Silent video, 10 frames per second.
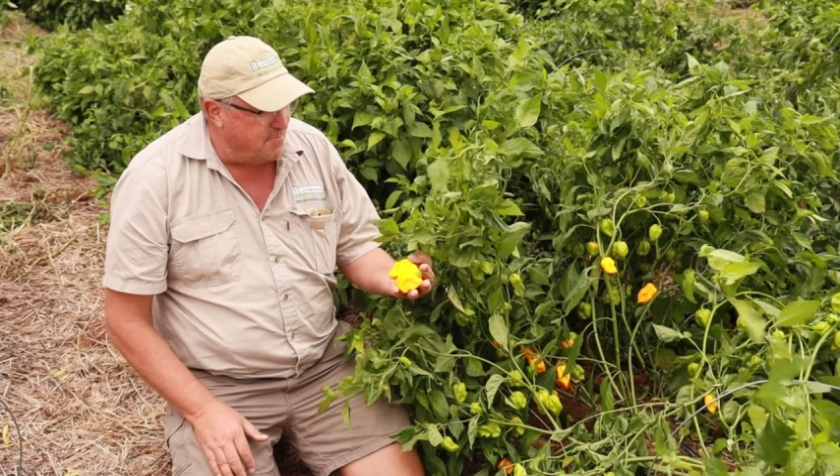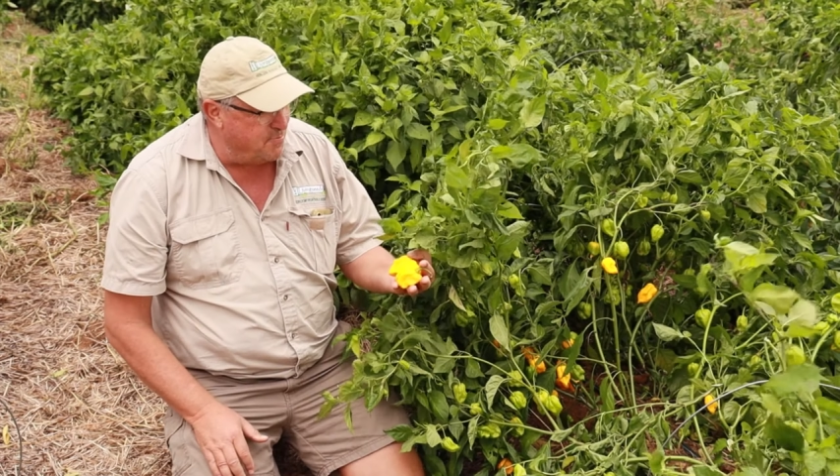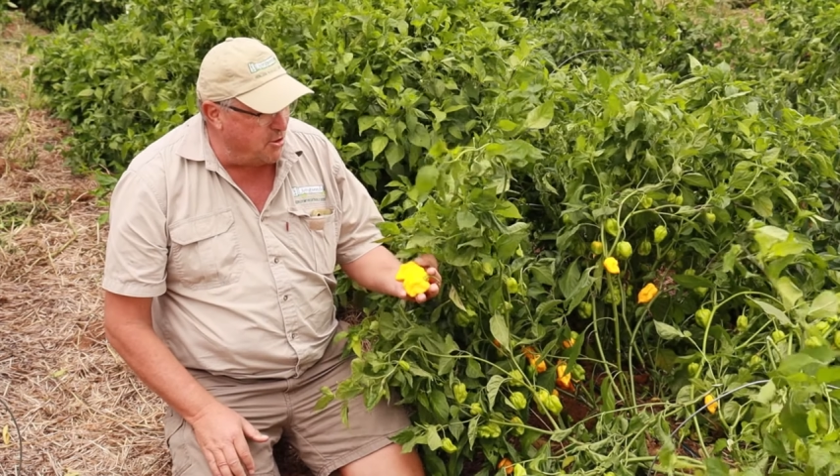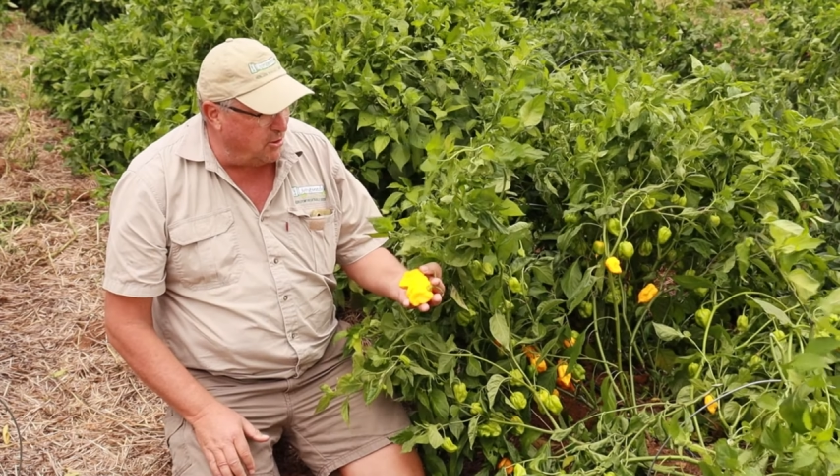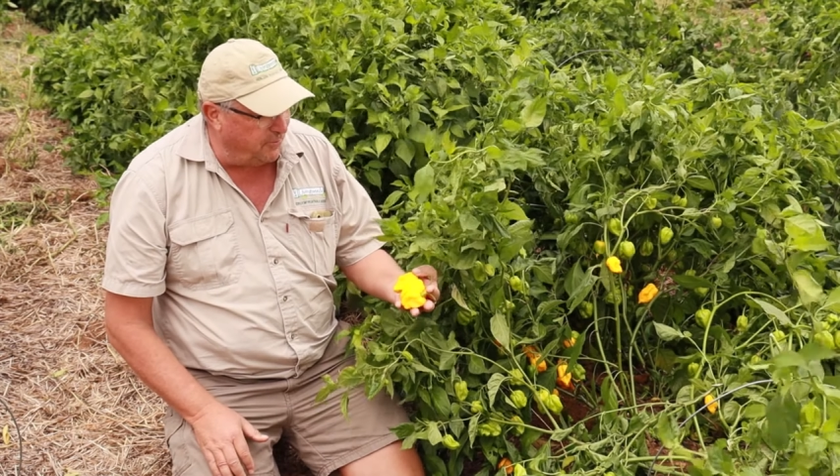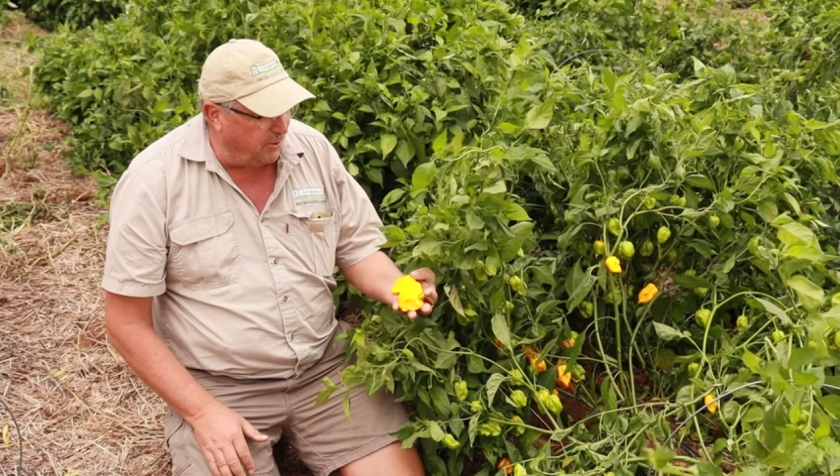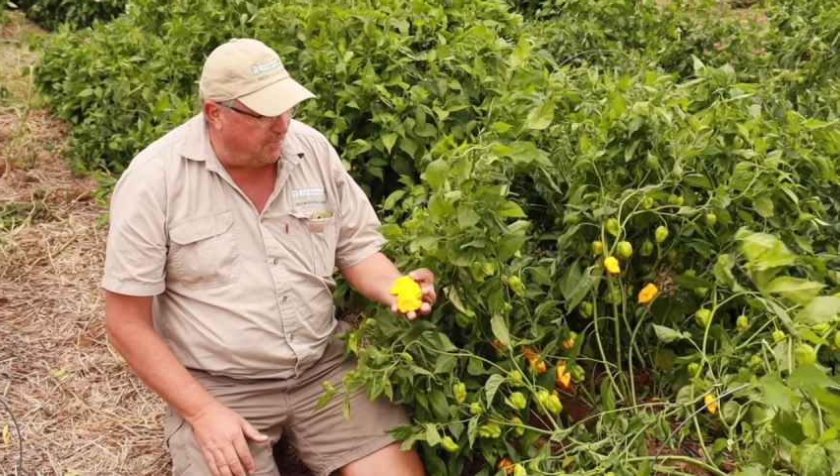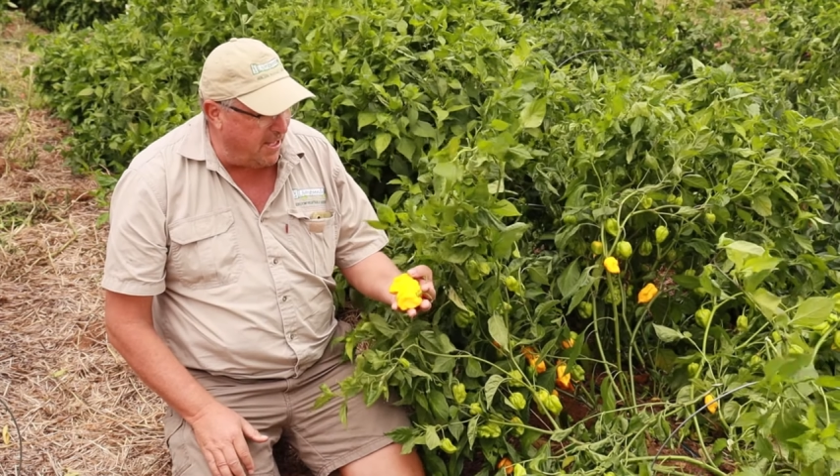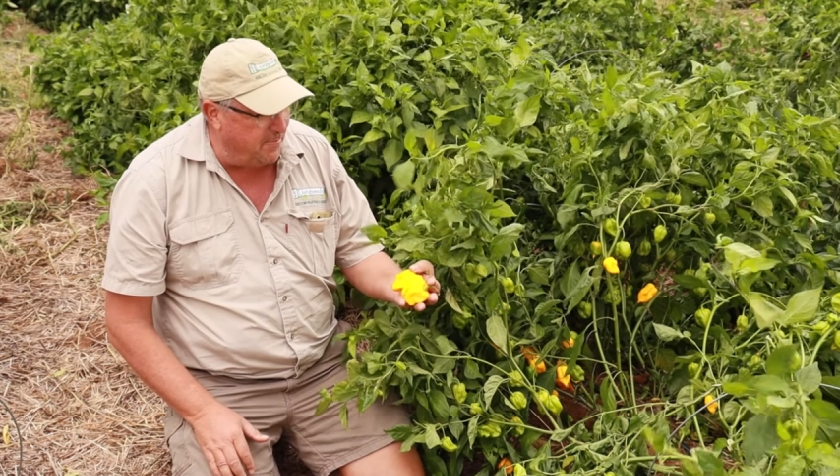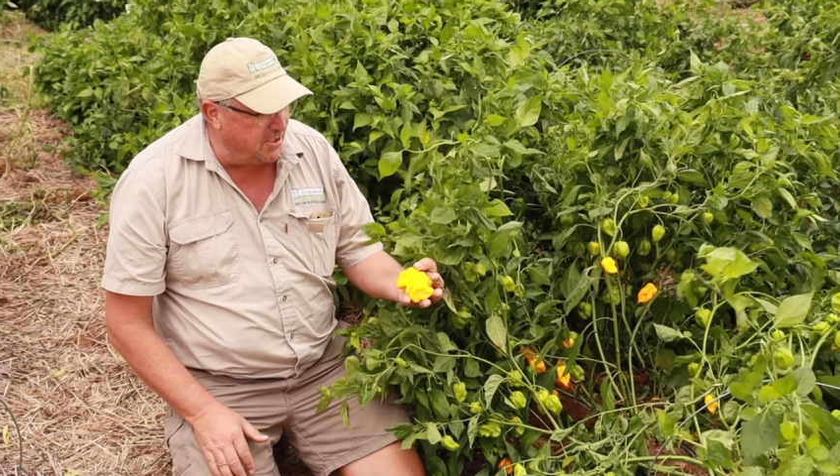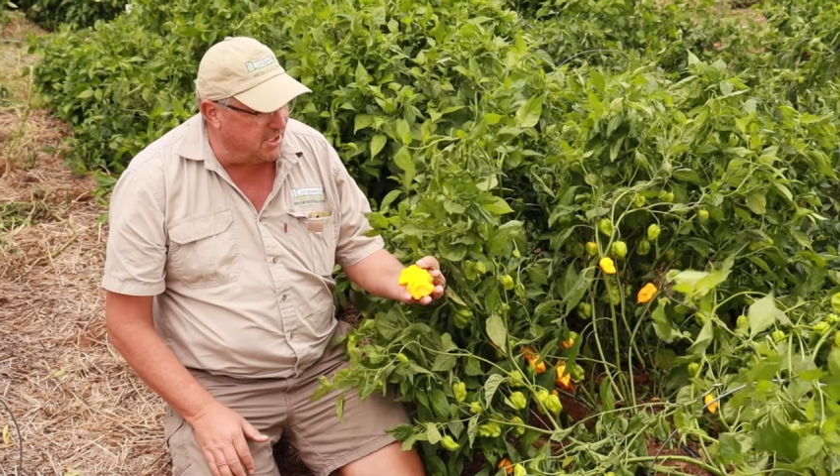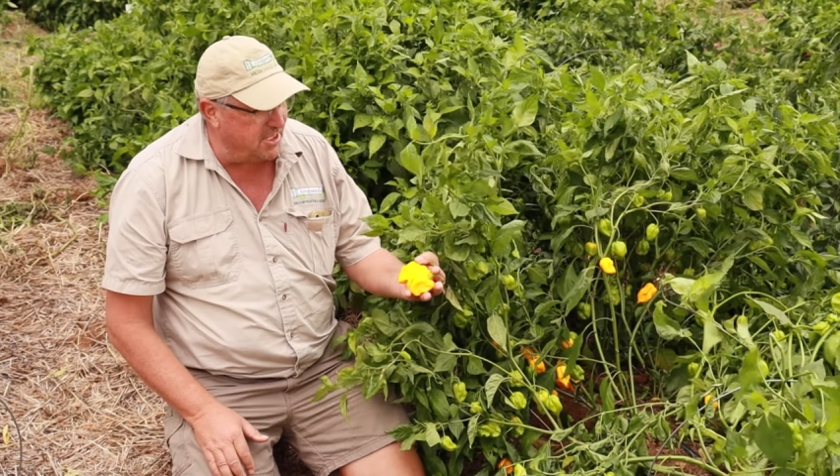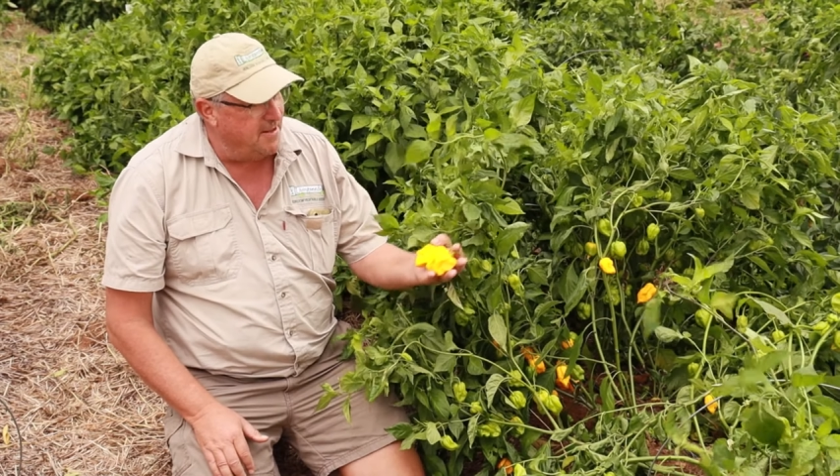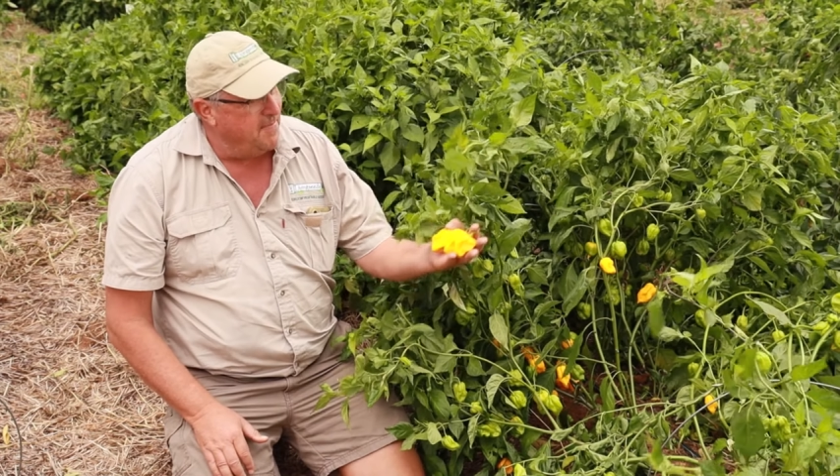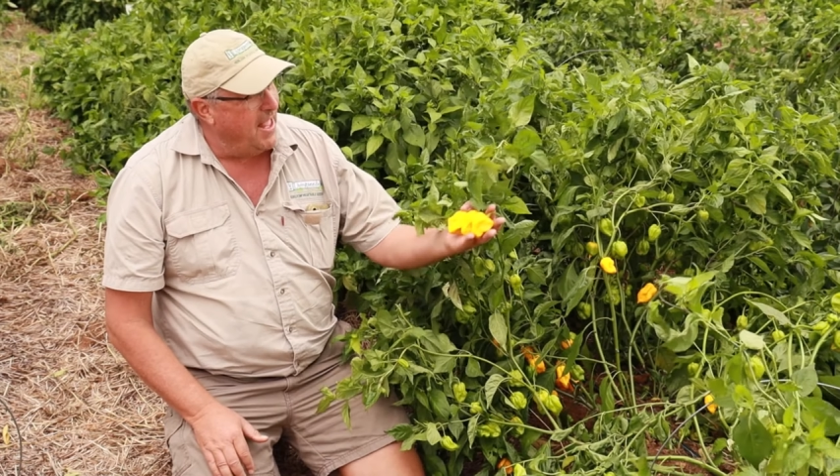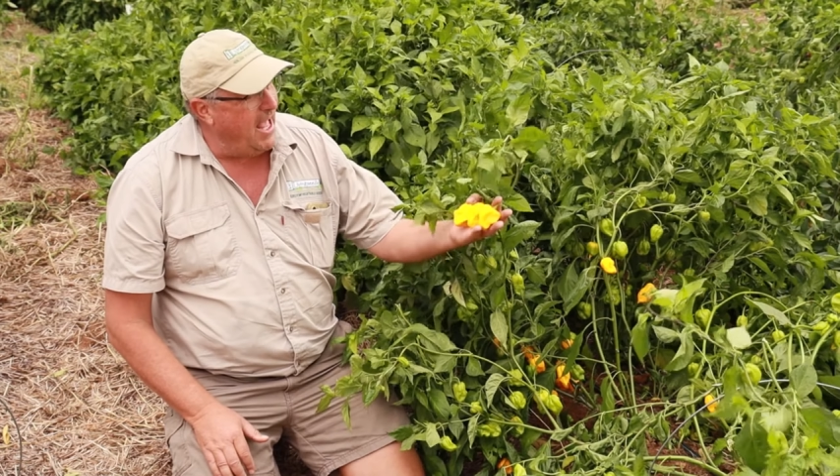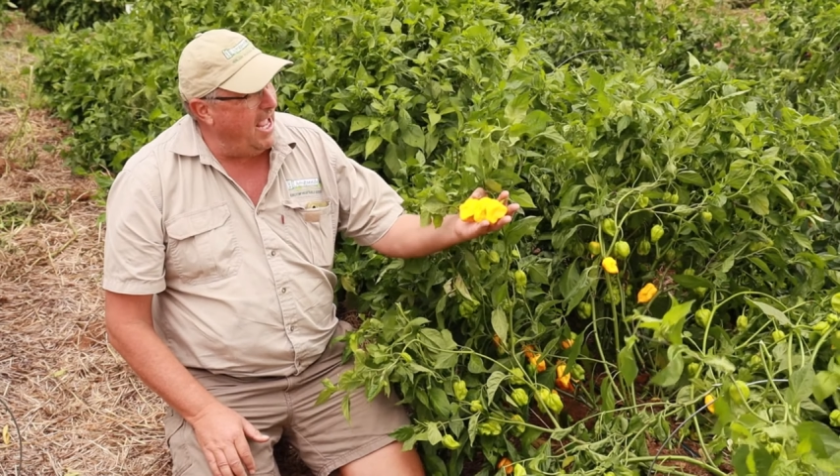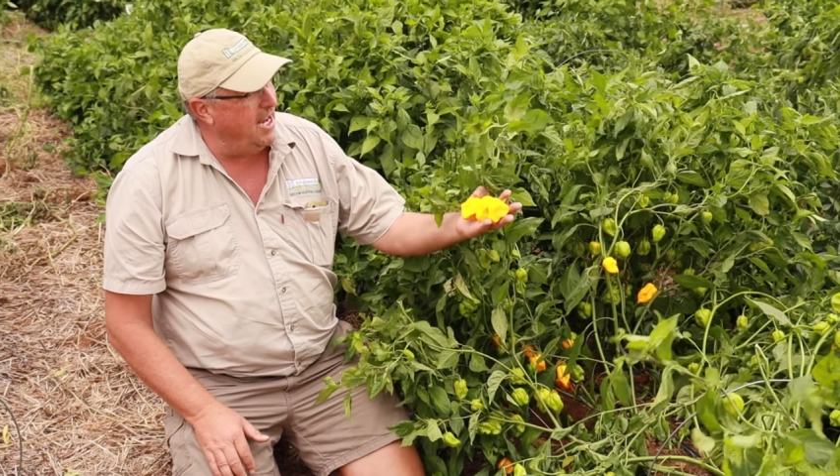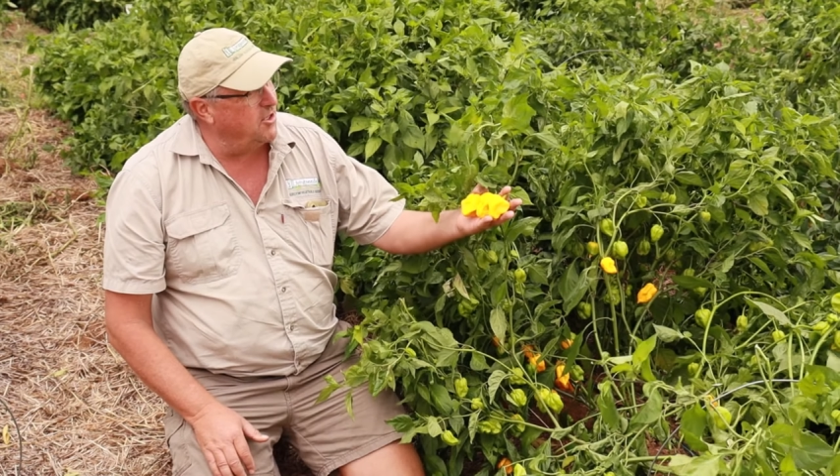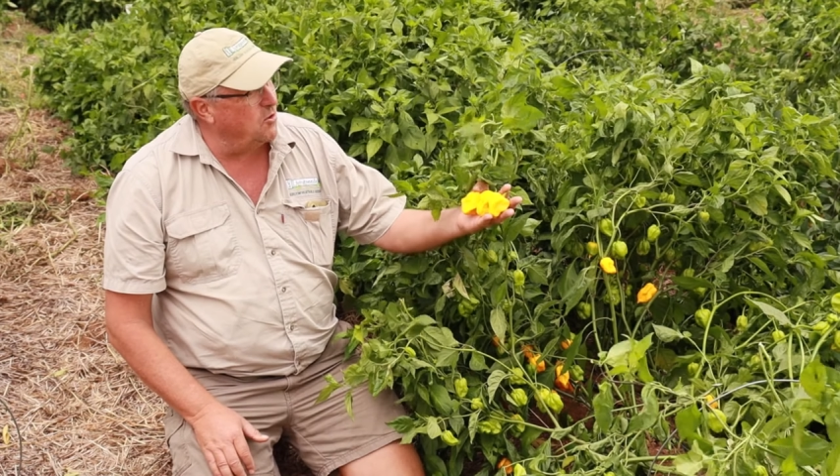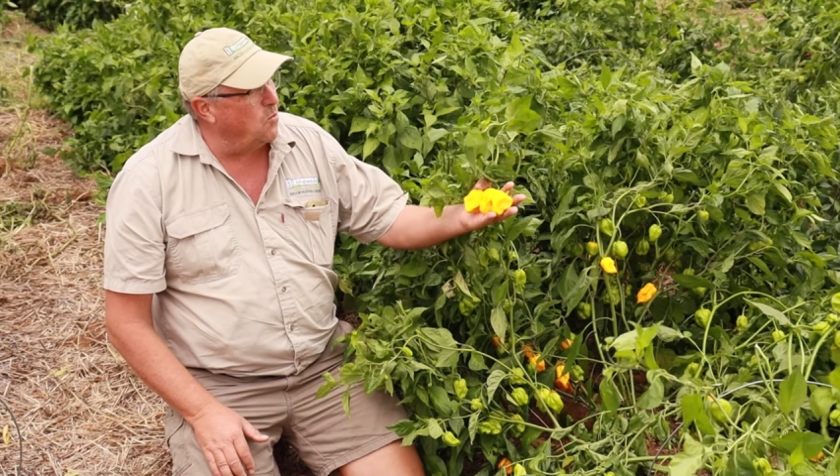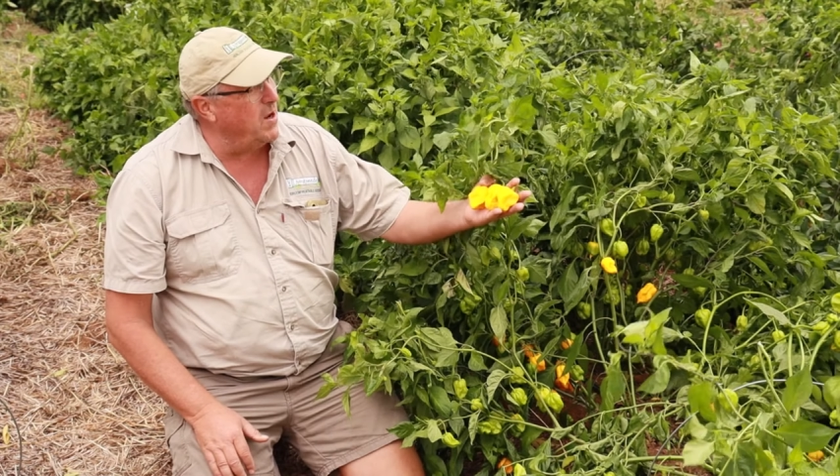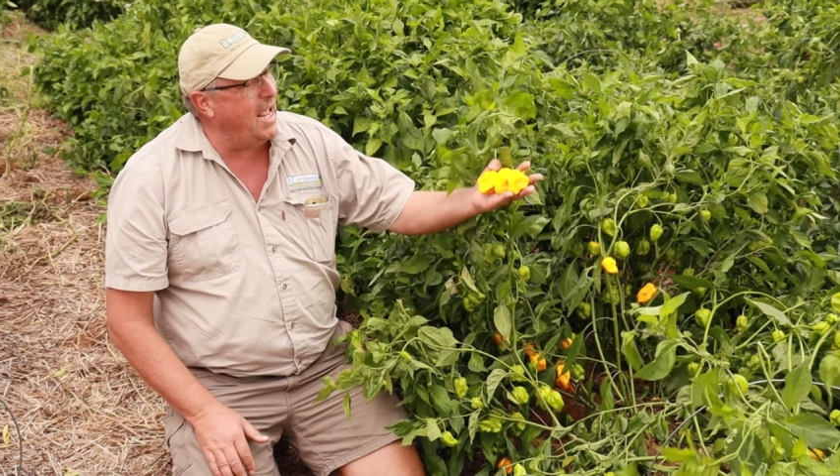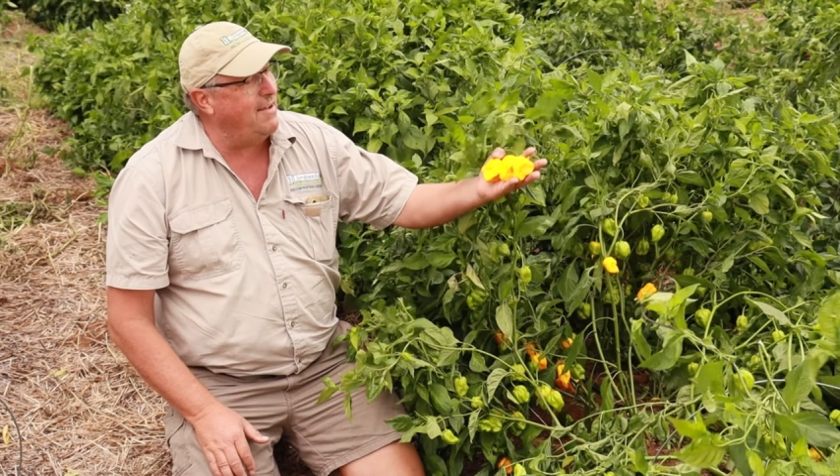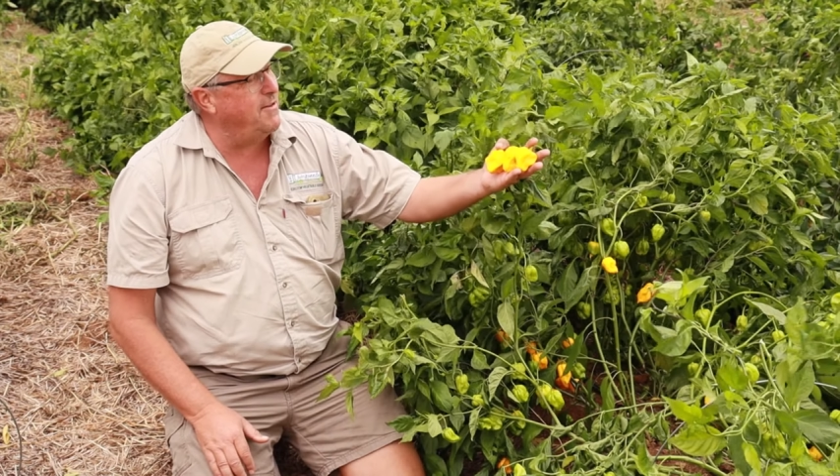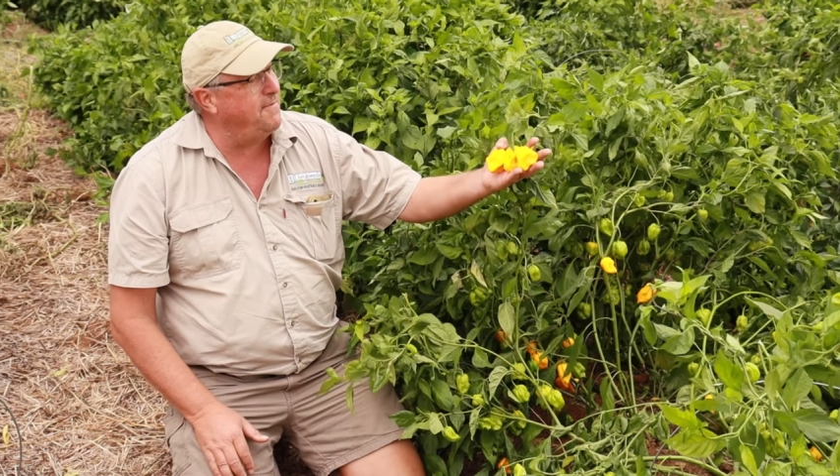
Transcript: beautiful peppers, and we have a